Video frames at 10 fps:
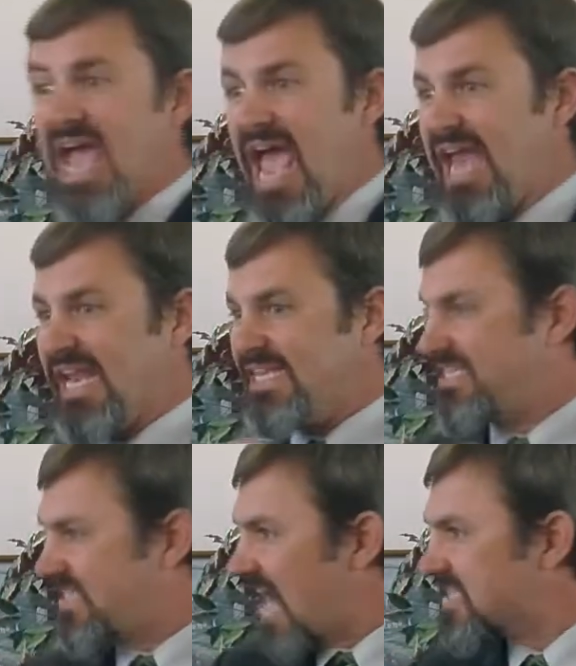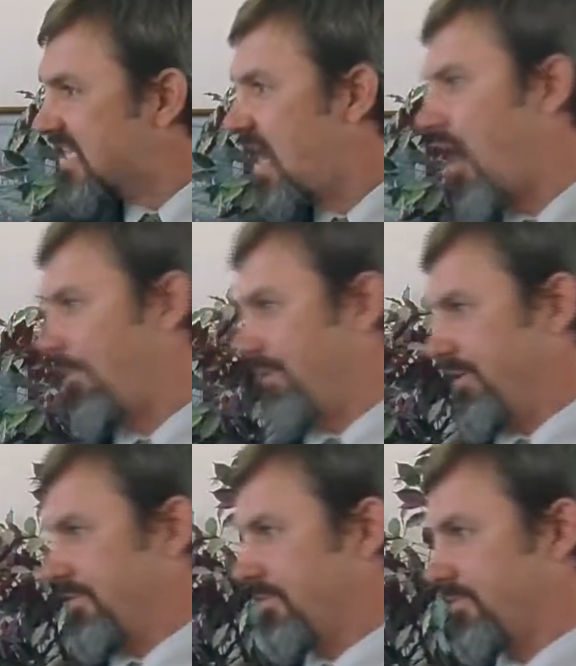and it doesn't help
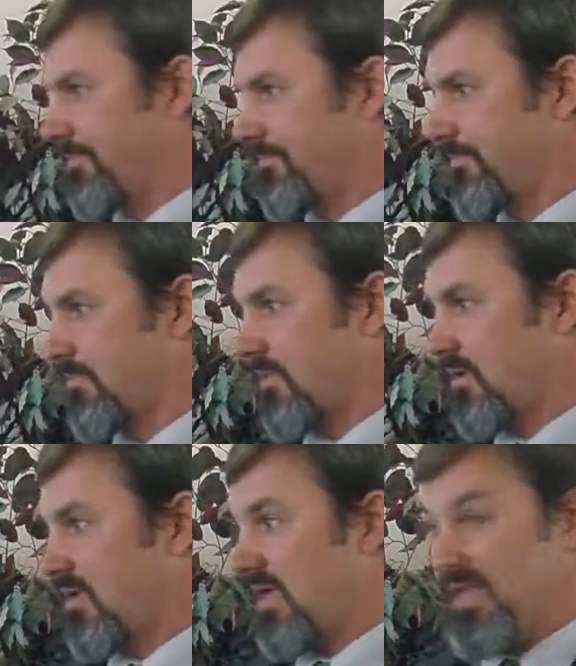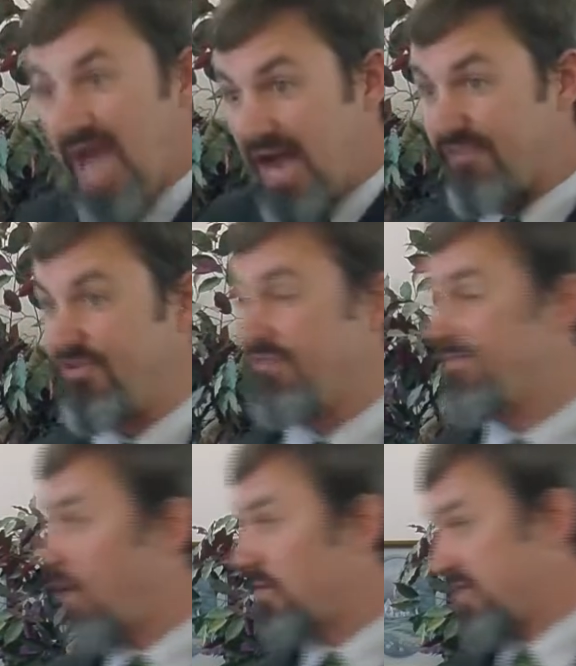you. Not if your
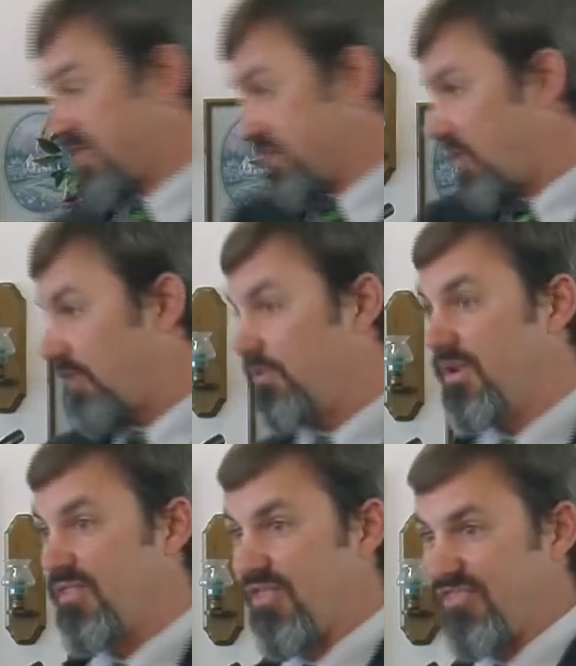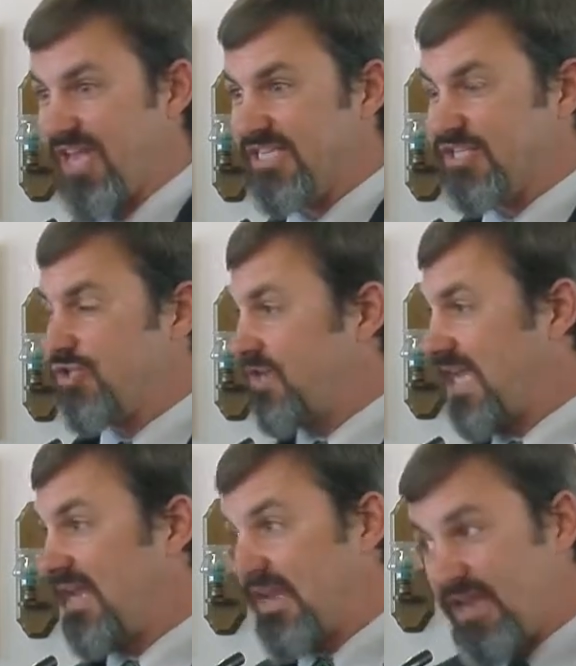focus is on the things that you're
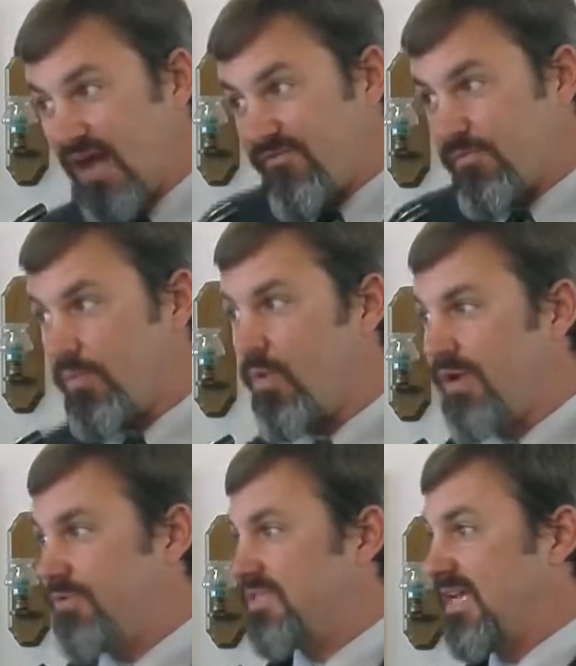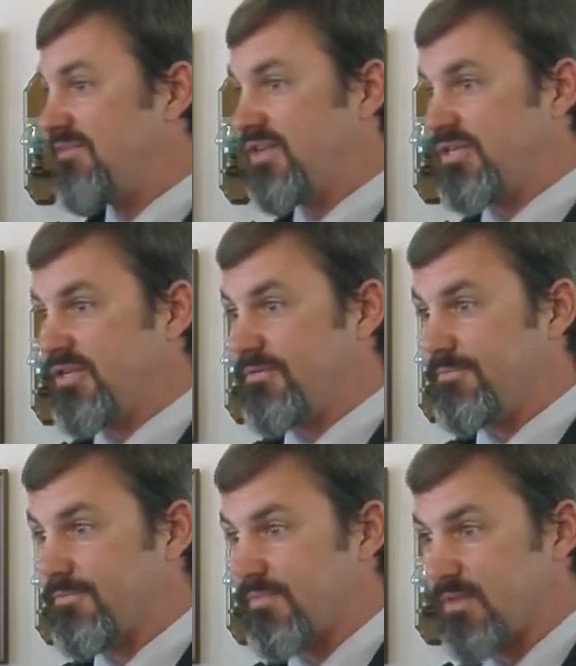getting, not from the one who's giving it to you.
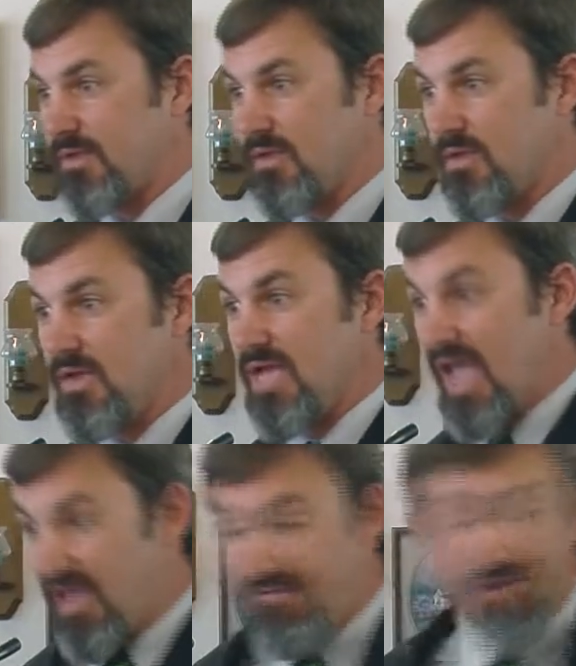If